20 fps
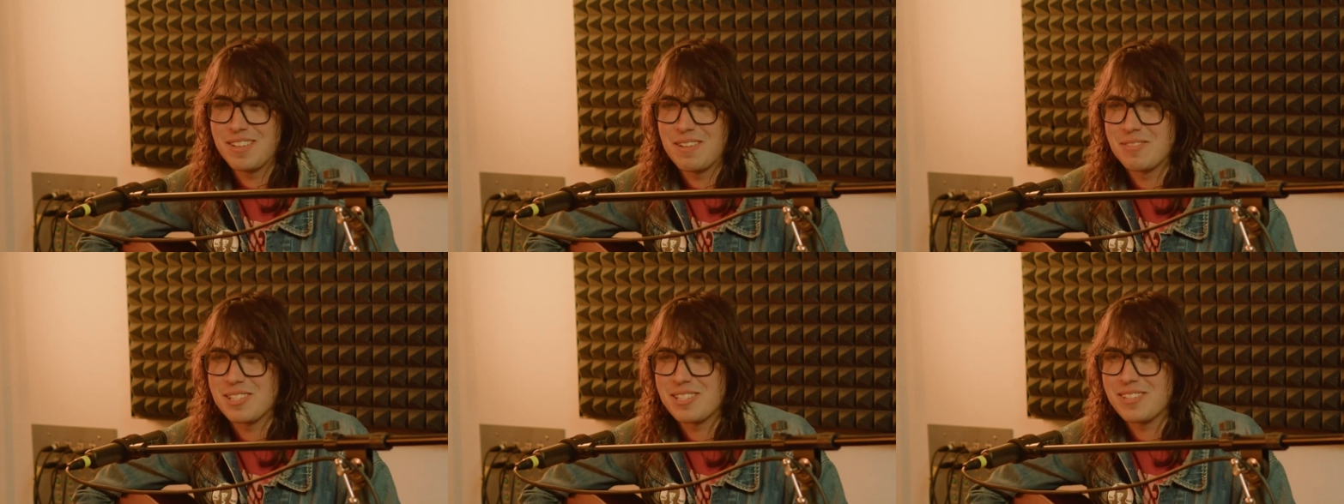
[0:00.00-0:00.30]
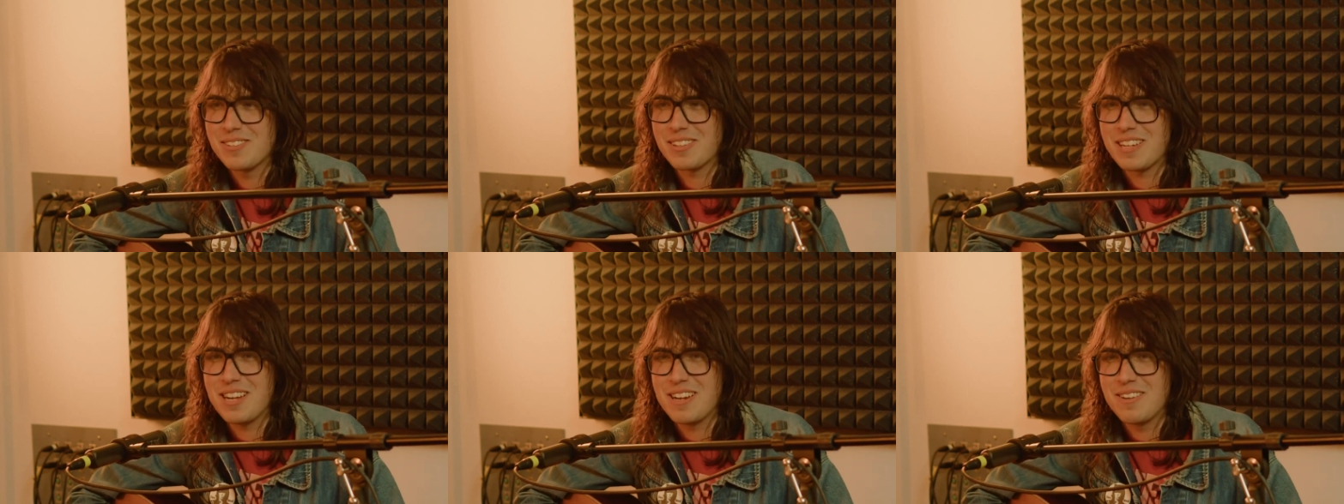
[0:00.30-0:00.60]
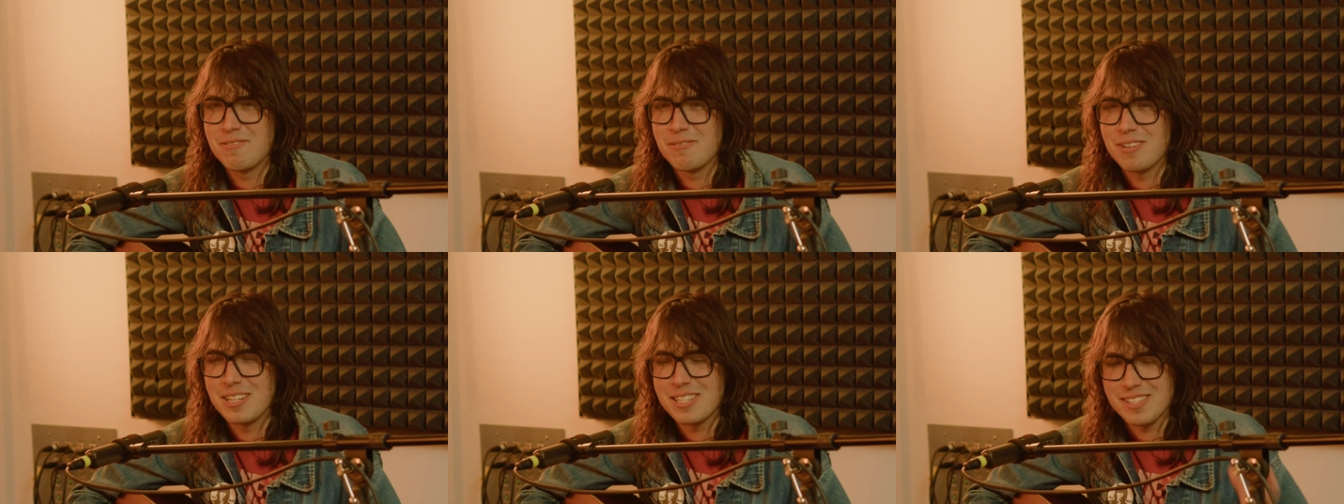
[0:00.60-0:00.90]
I'm still kind
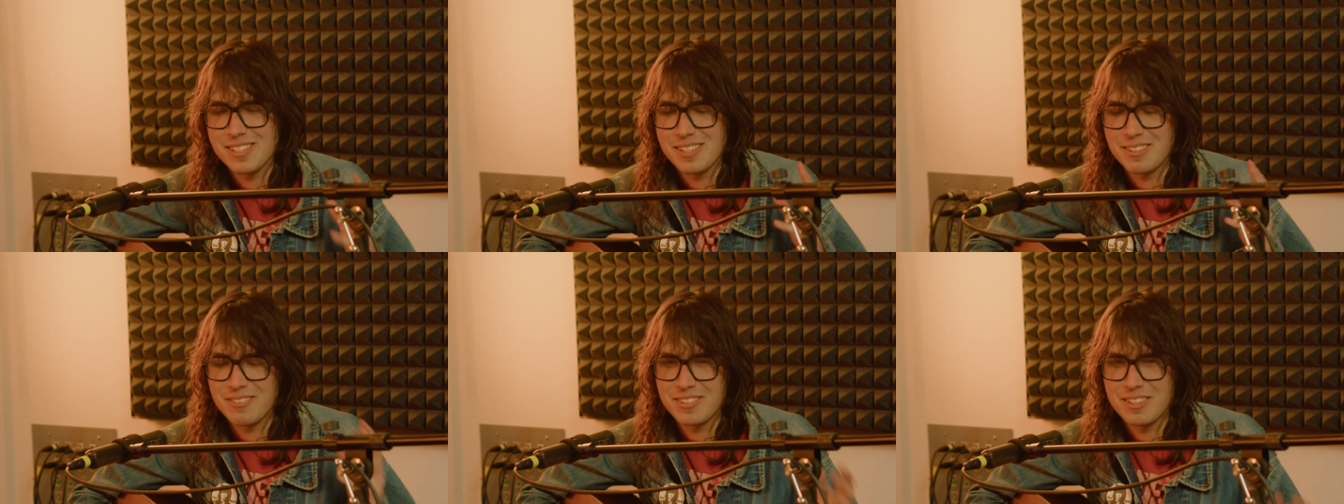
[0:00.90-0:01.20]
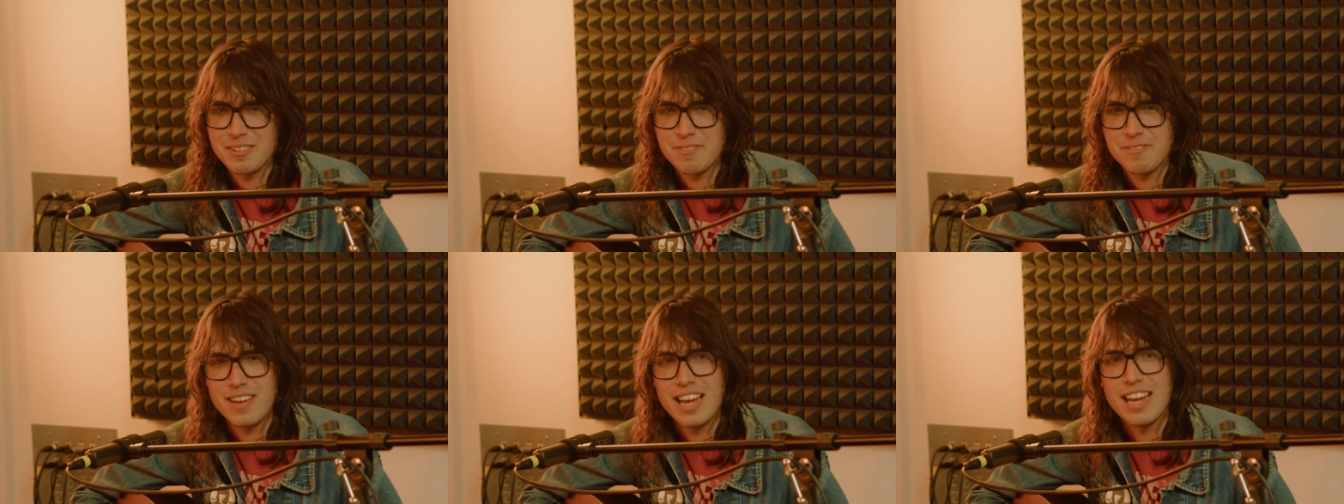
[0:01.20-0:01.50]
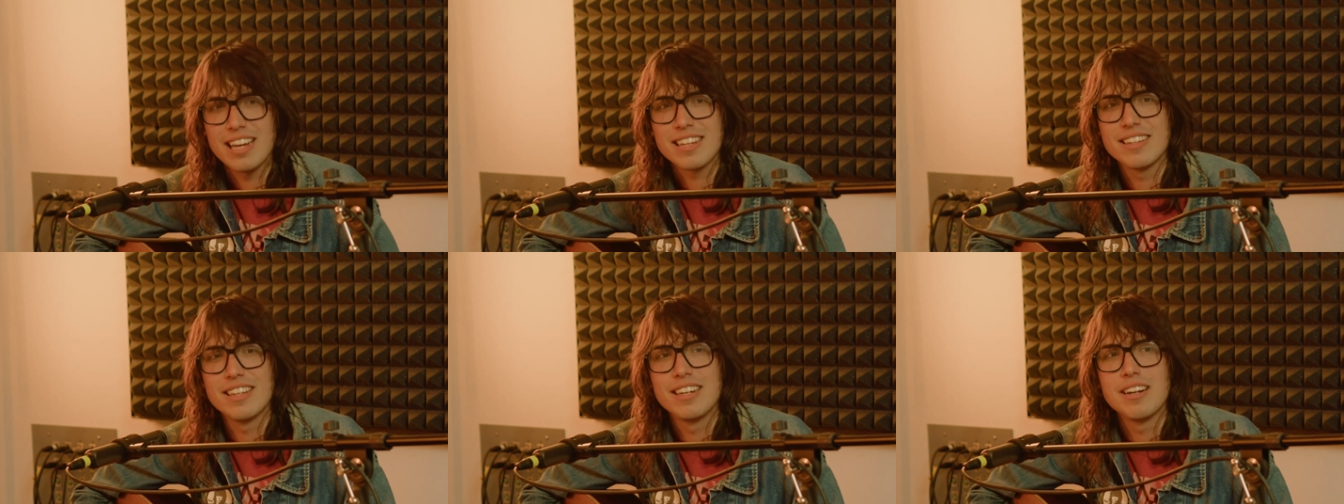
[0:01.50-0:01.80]
of wrestling with the
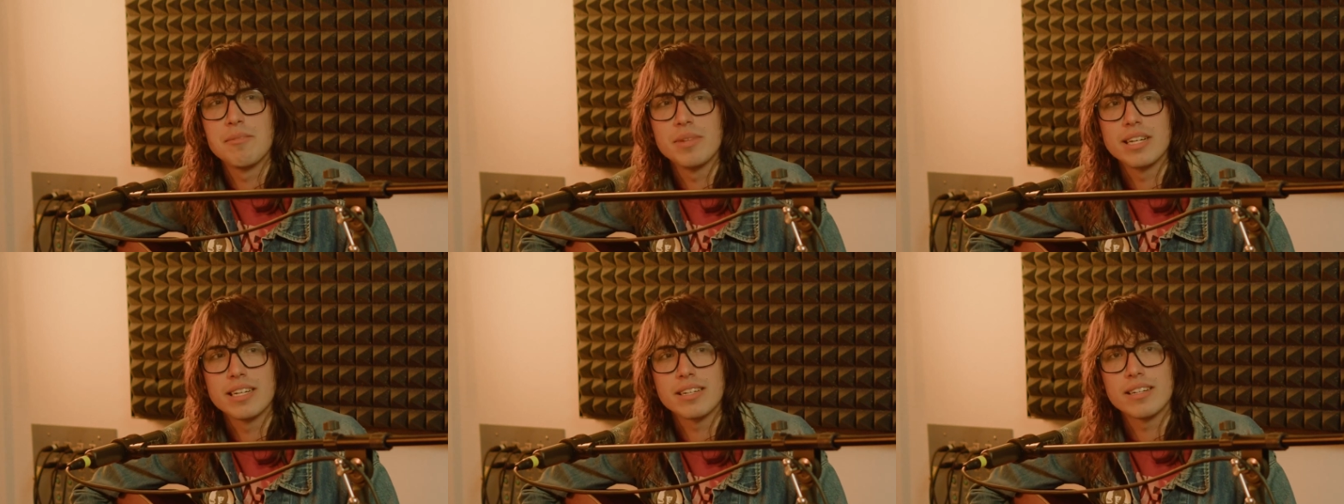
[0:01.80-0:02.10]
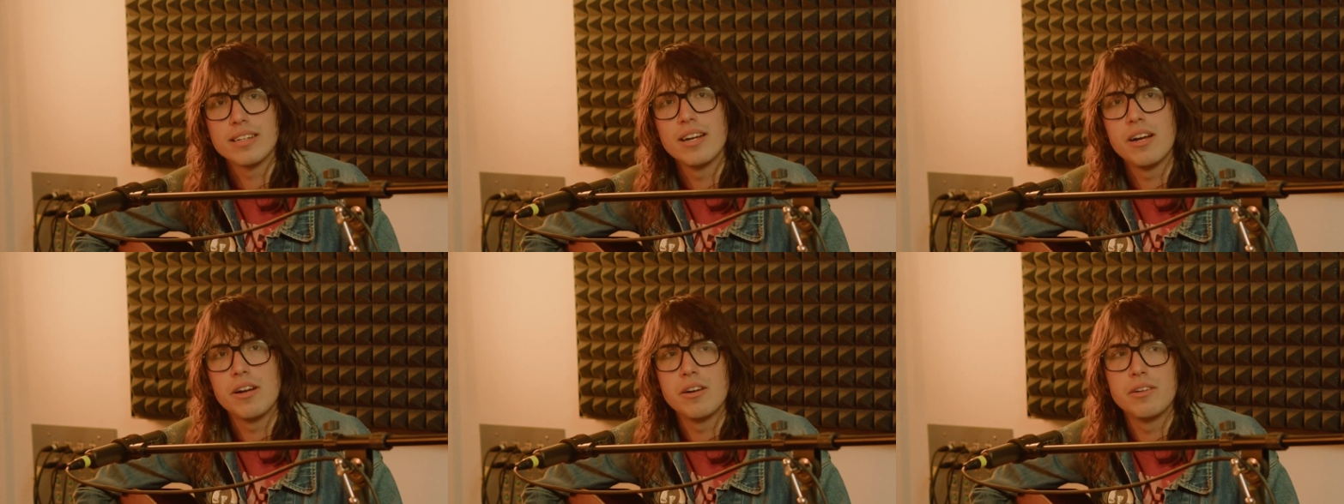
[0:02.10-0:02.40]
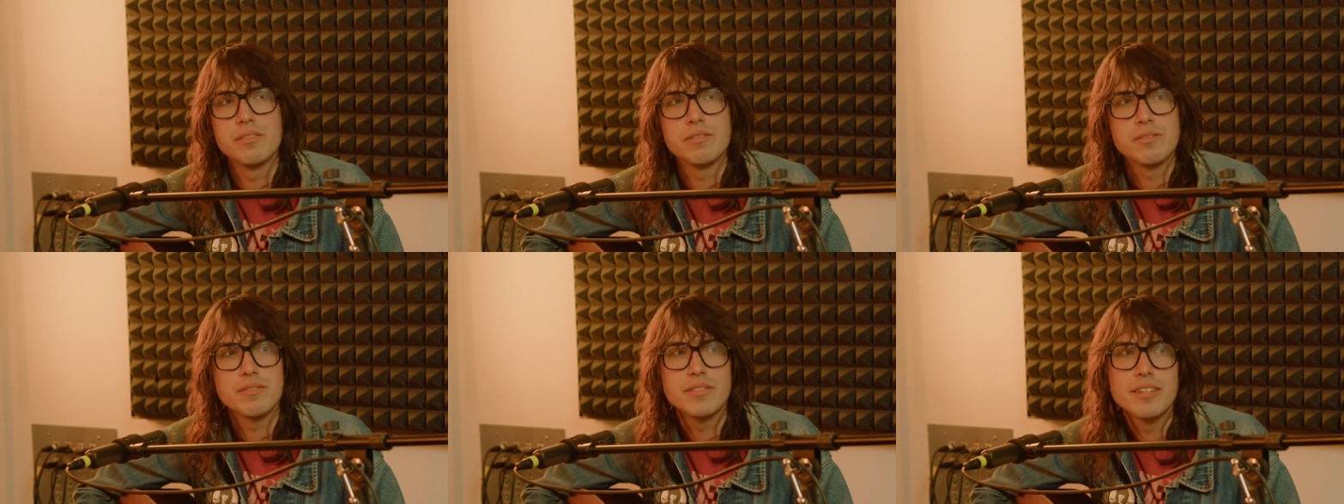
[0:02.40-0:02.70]
fact that I'm like, oh,